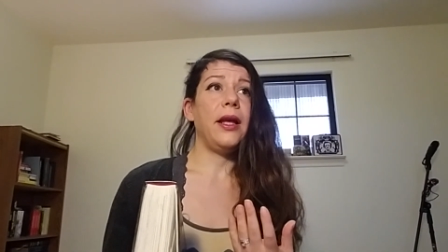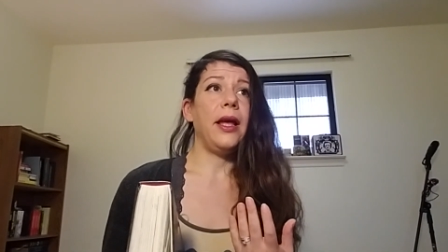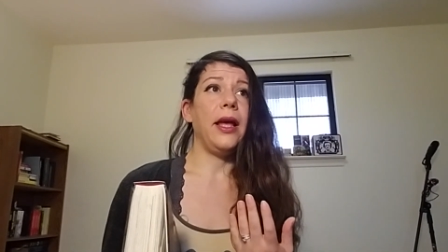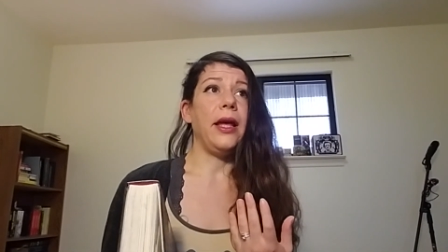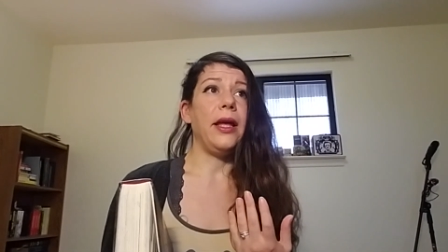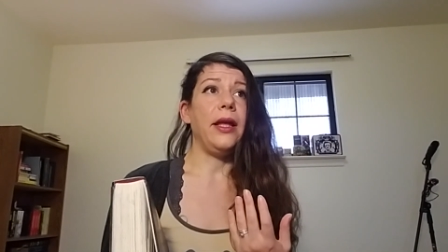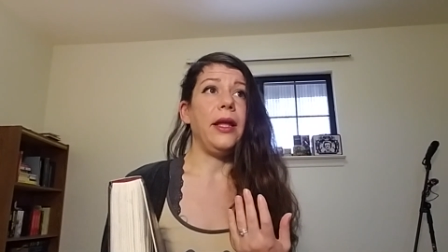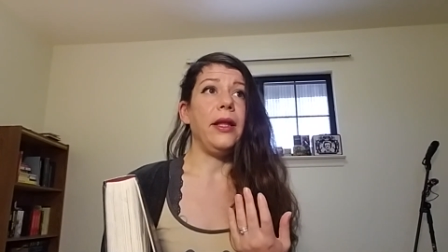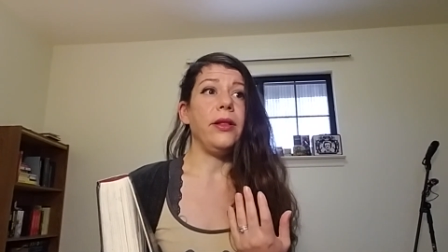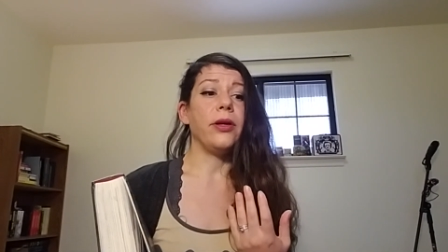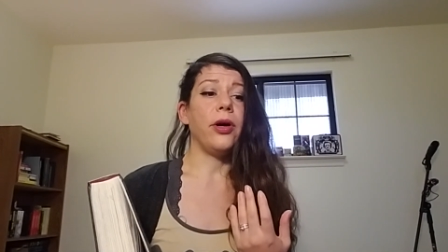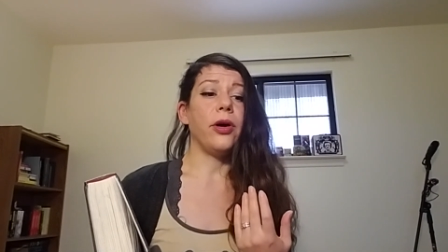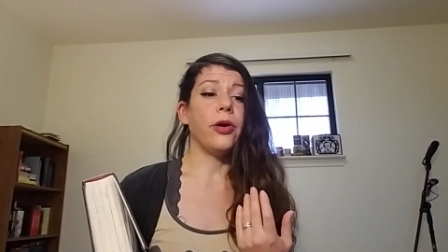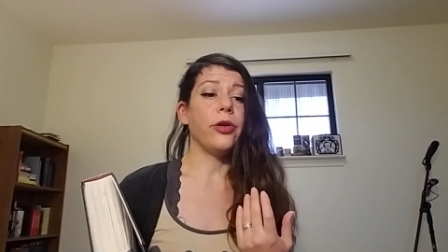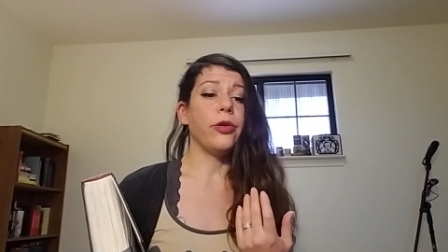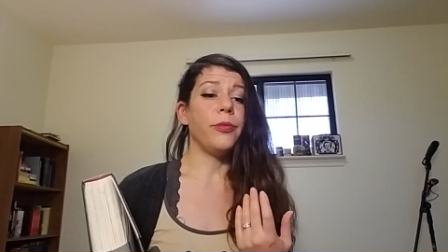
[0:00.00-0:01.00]
in the
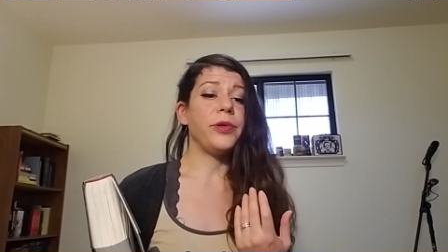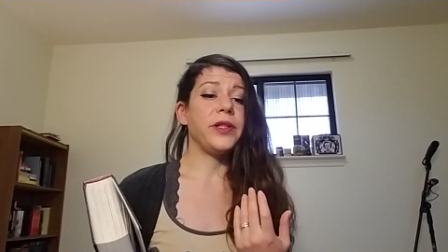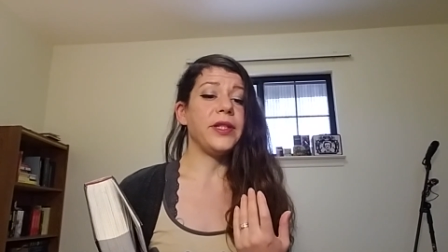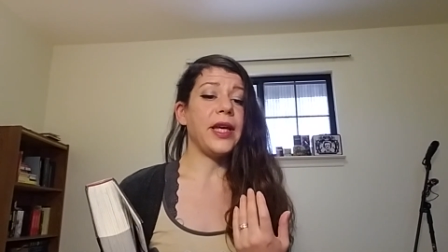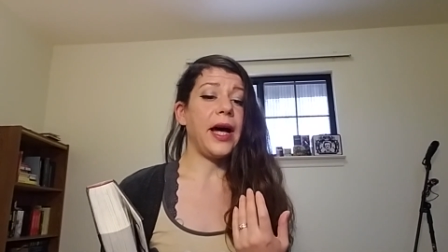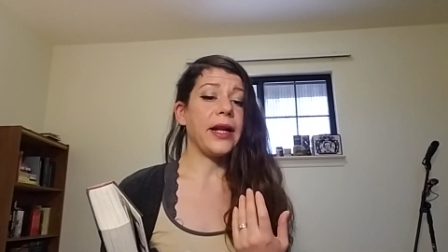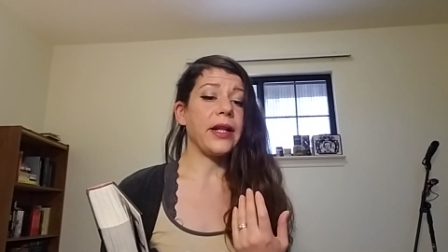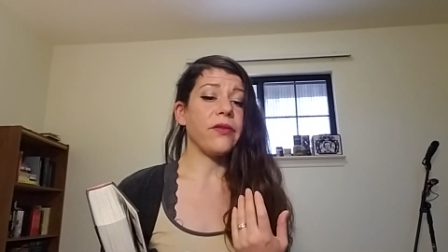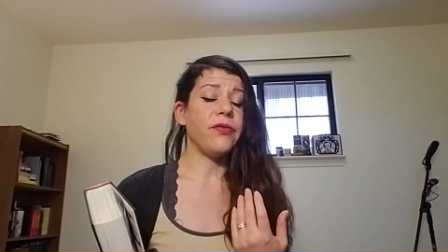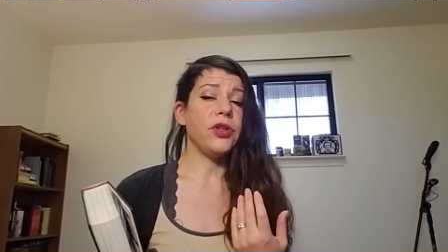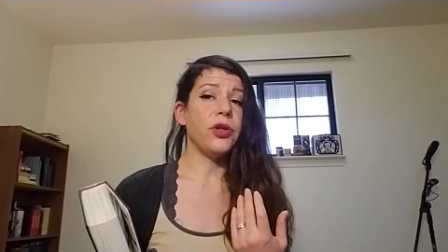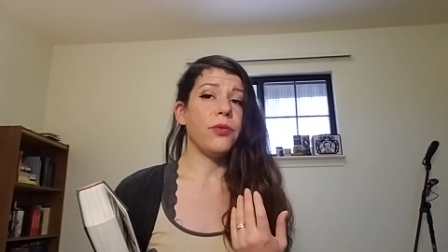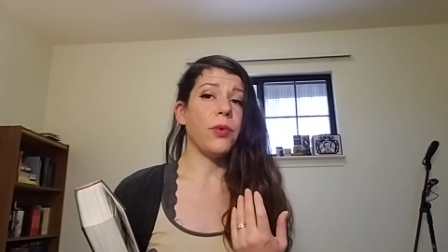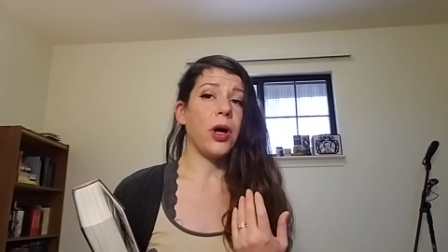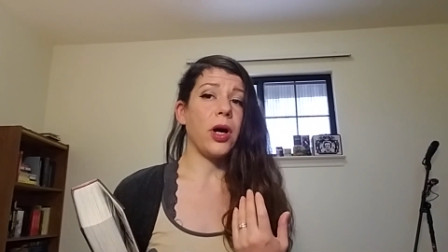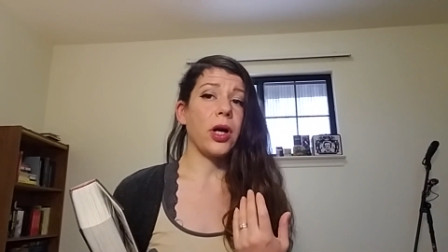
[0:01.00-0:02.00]
hopes that if
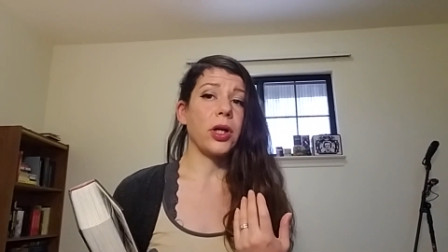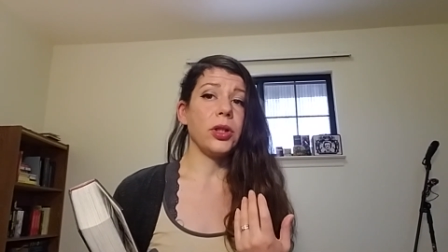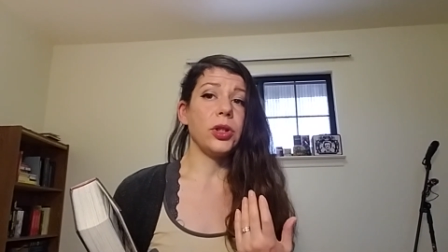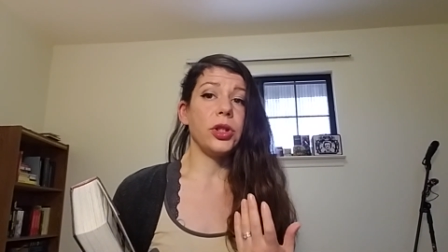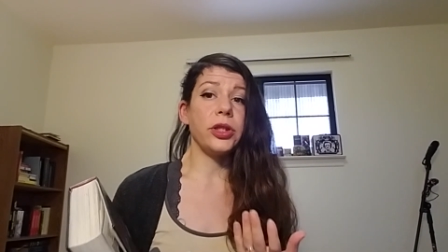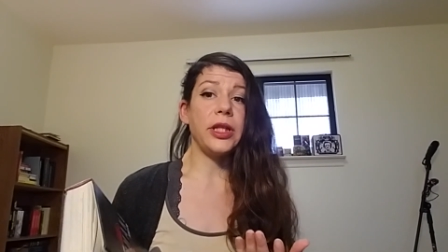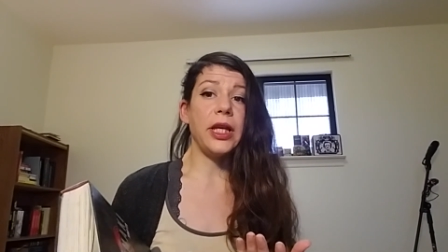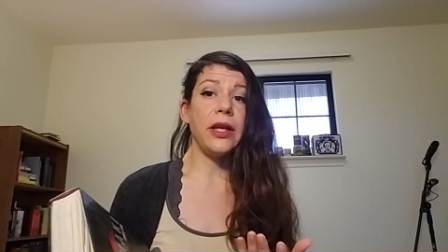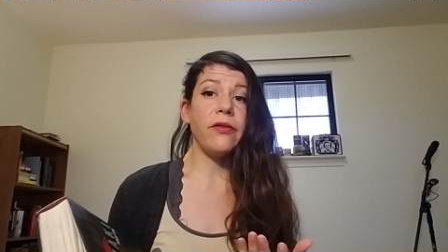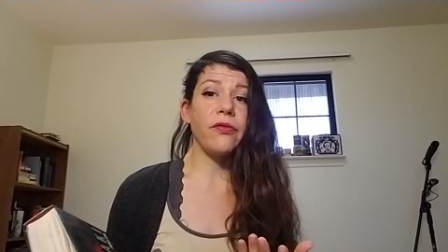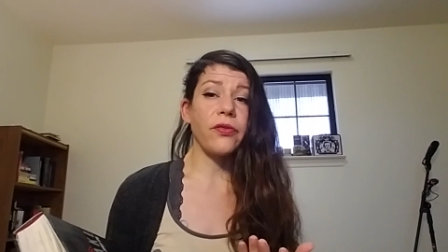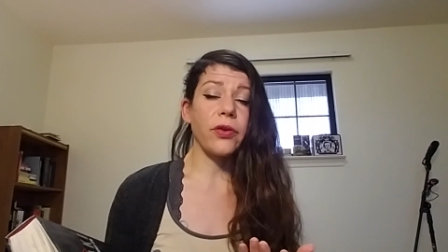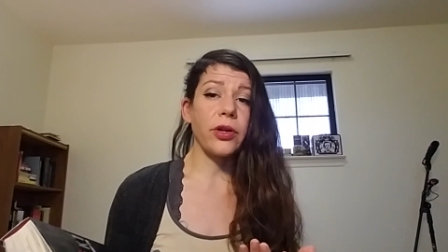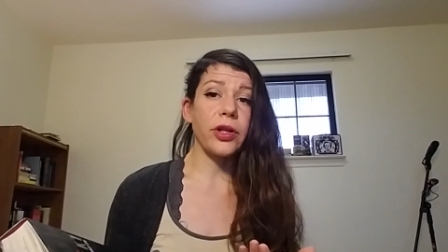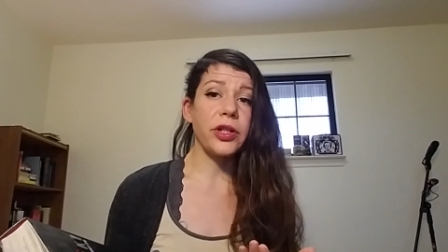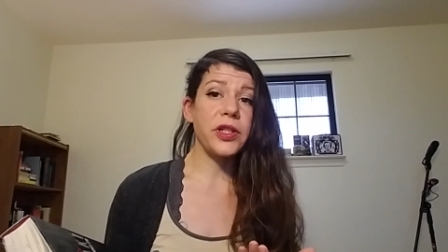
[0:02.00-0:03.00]
you are looking
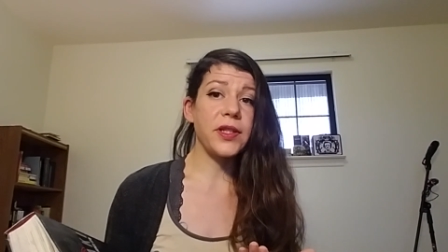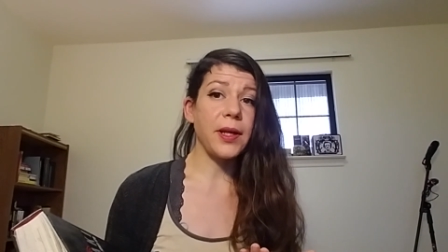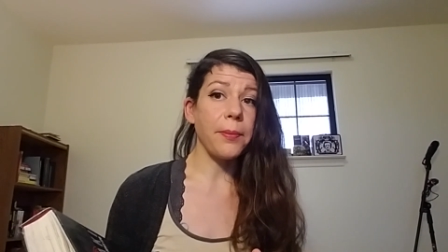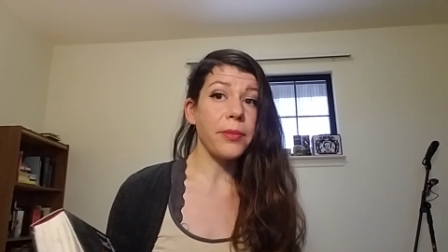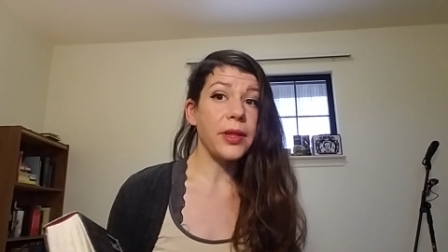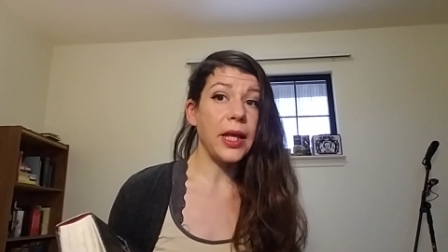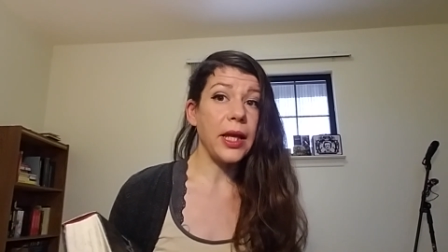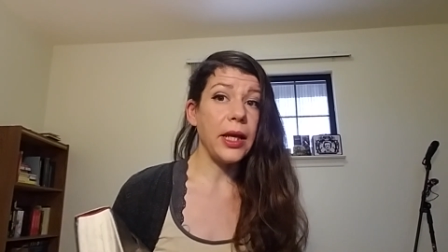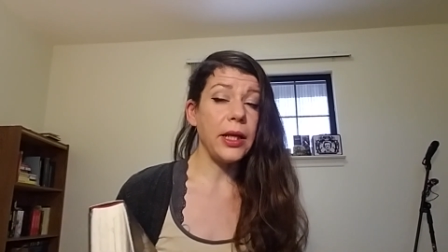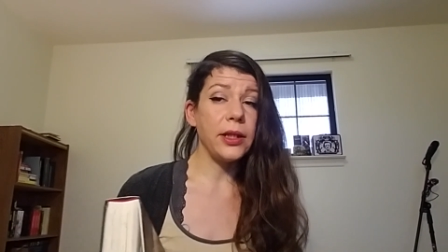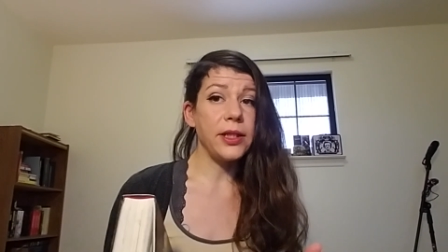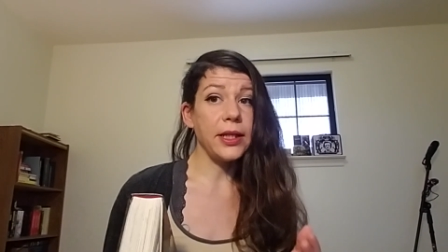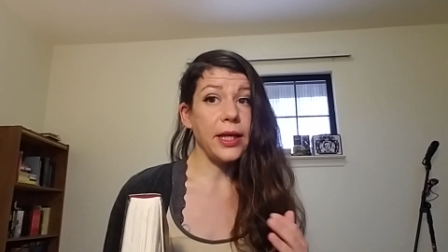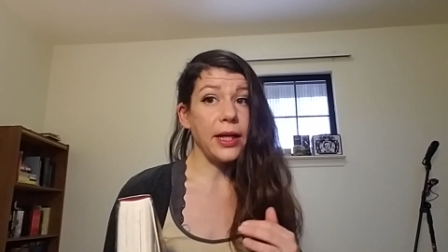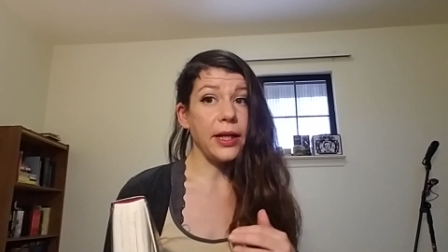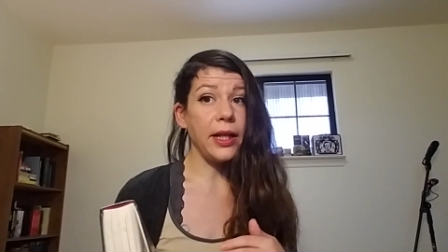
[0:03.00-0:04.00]
for something
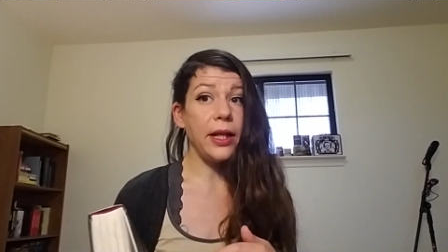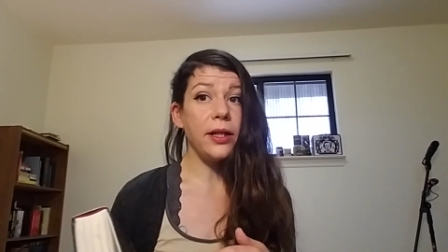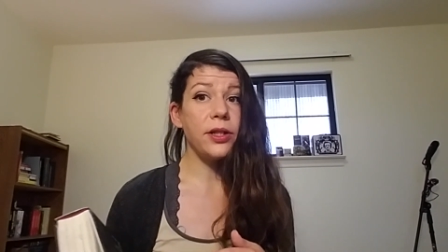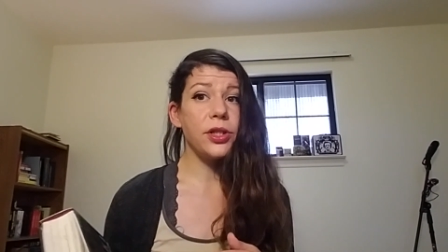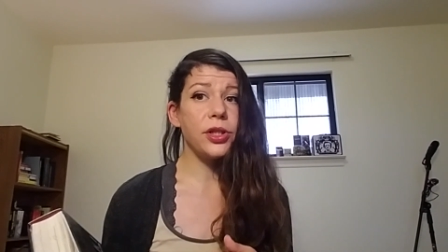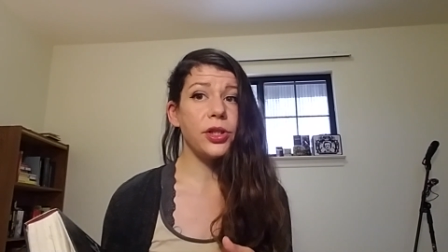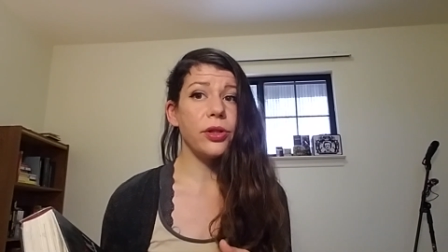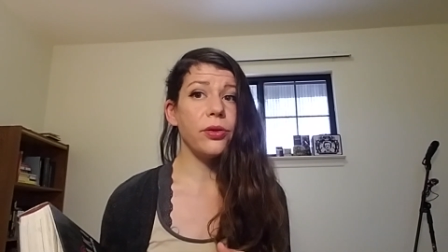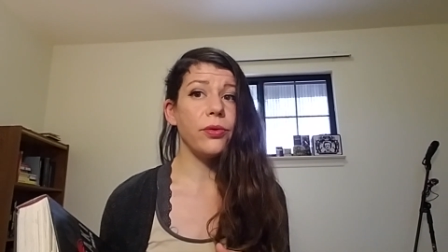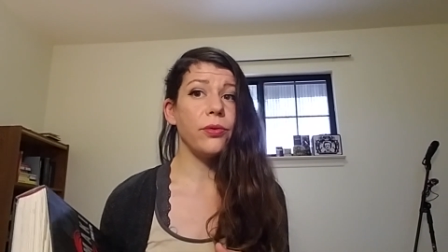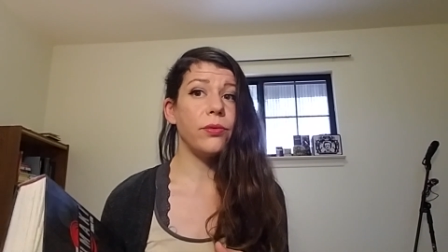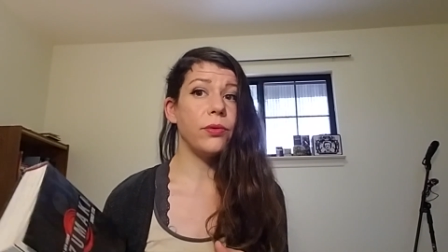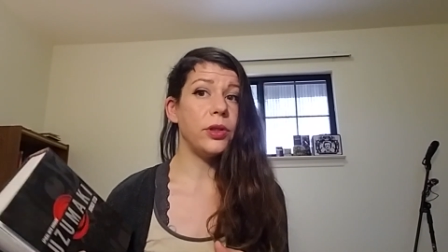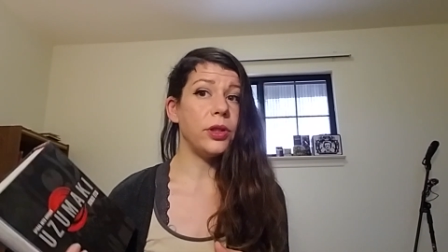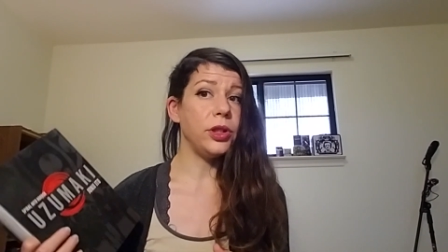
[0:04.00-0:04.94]
to get into,